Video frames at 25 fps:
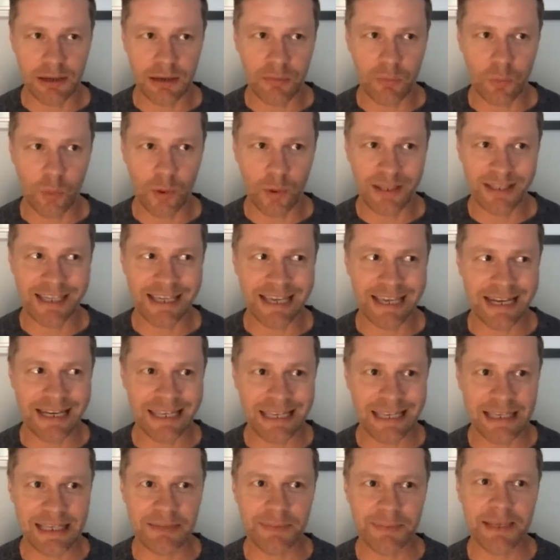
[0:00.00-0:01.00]
once again,
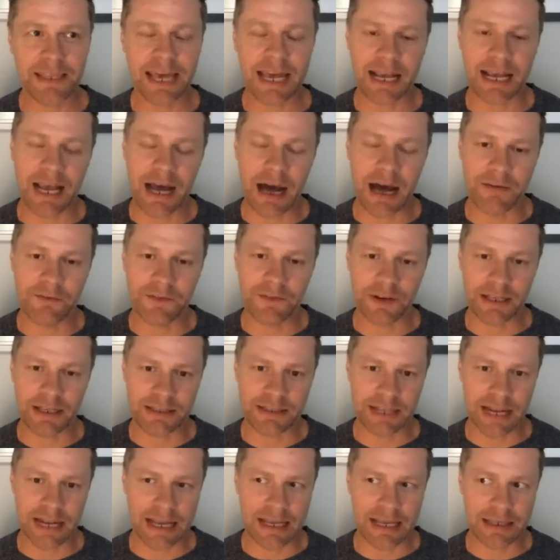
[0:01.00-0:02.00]
gives me that
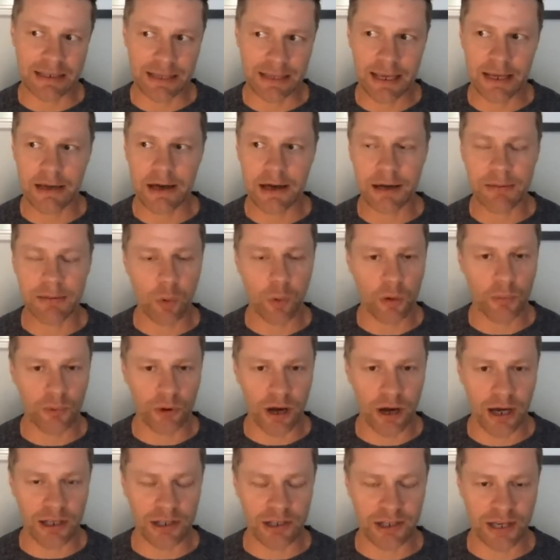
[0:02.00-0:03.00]
confidence that I can take on more
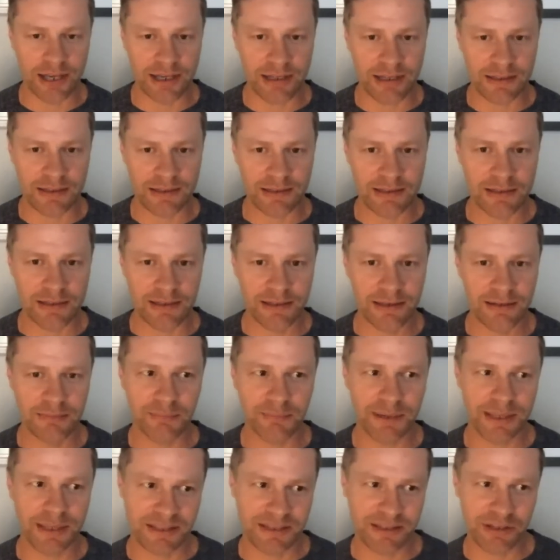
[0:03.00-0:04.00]
projects,
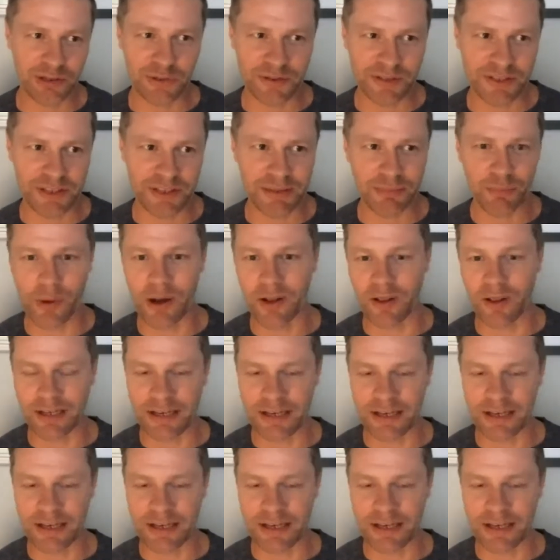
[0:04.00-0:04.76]
but still sleep well at